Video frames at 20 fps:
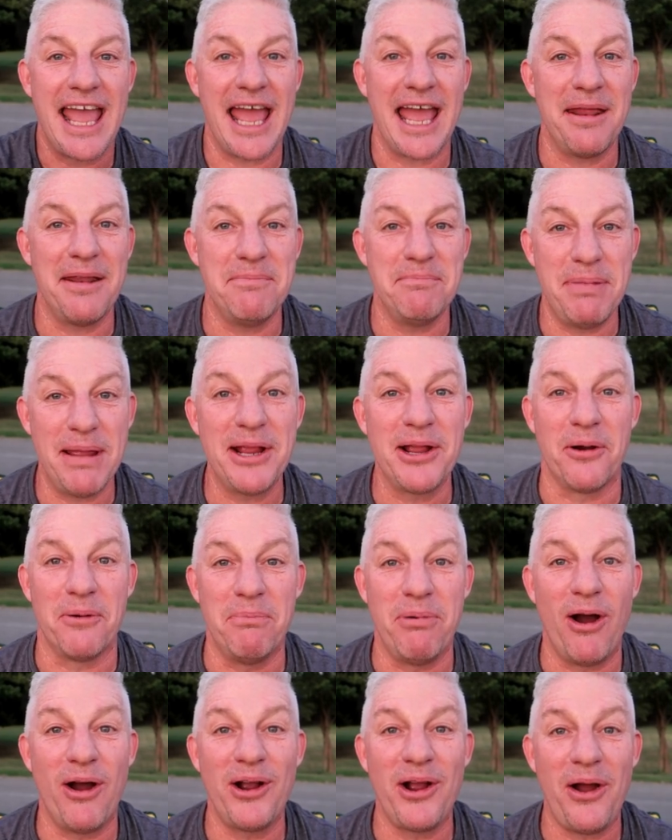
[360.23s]
and bingo
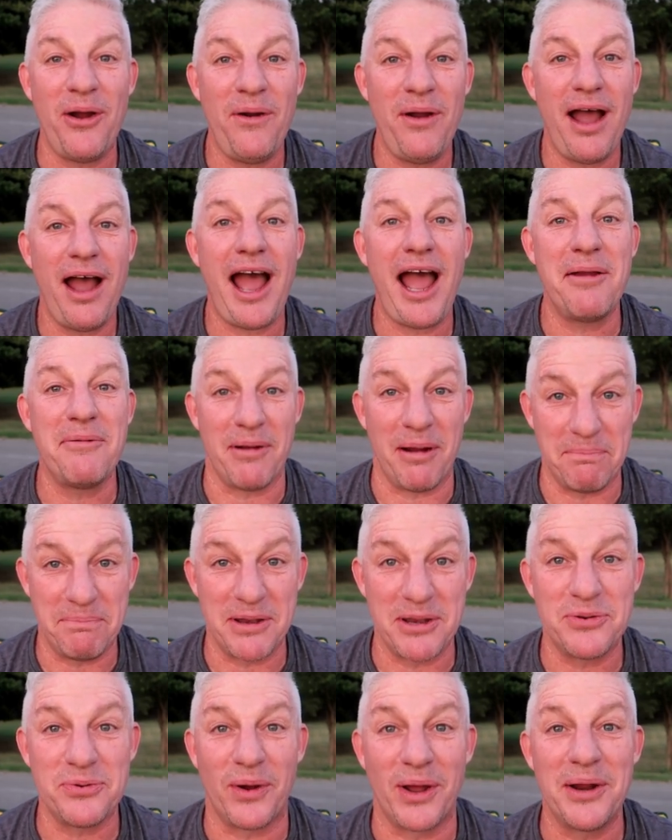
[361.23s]
bongo, I'm up
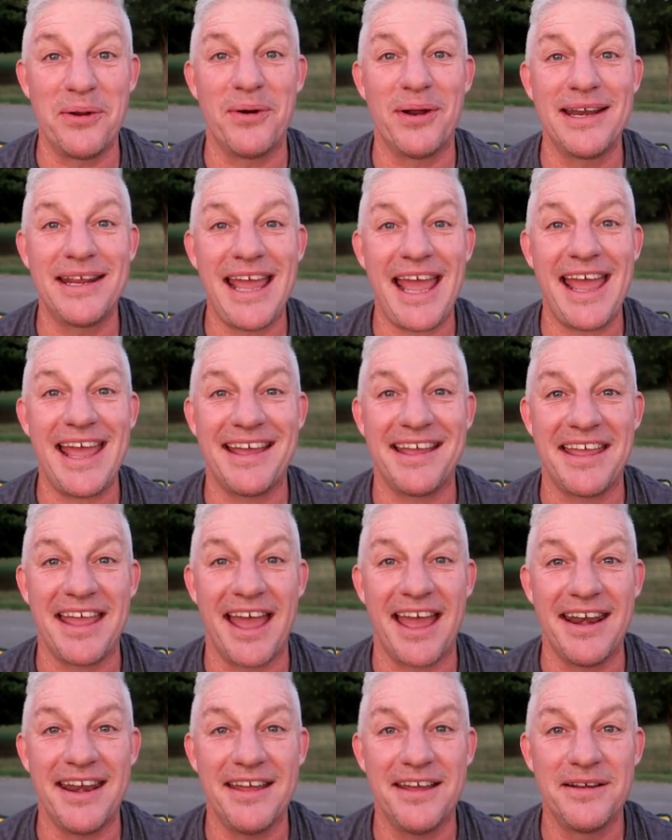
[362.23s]
to twenty-one K
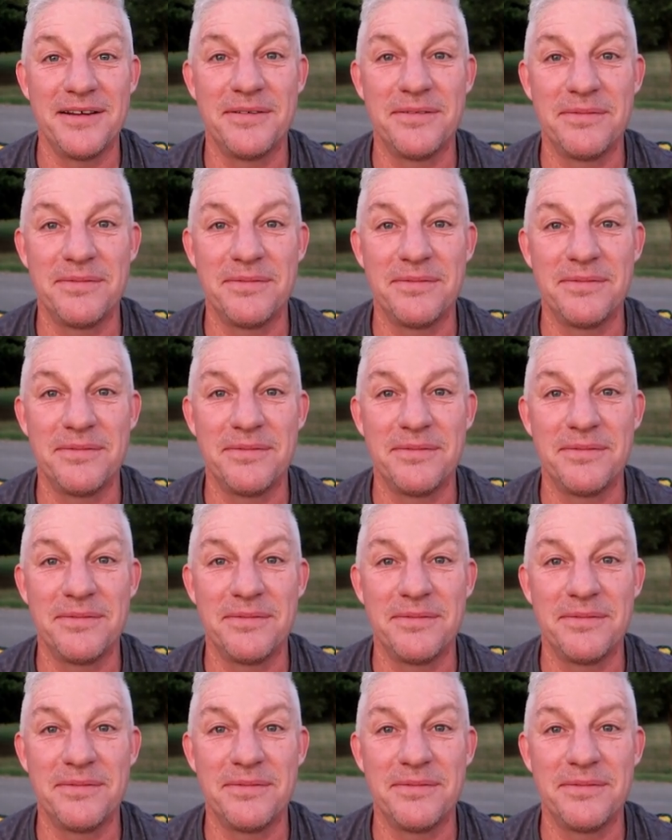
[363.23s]
again.